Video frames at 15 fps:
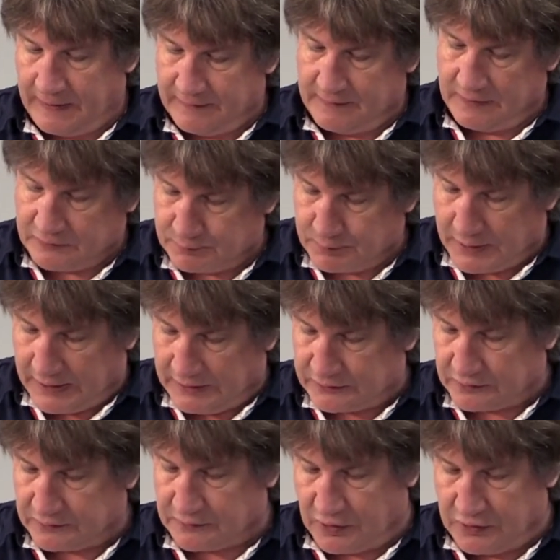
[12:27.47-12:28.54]
this
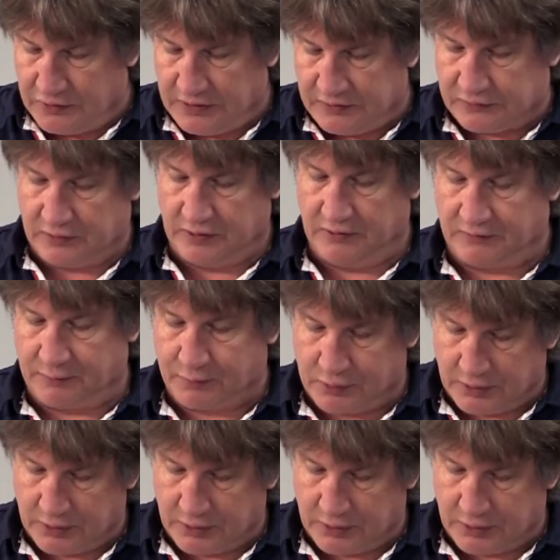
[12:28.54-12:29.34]
place of undeserved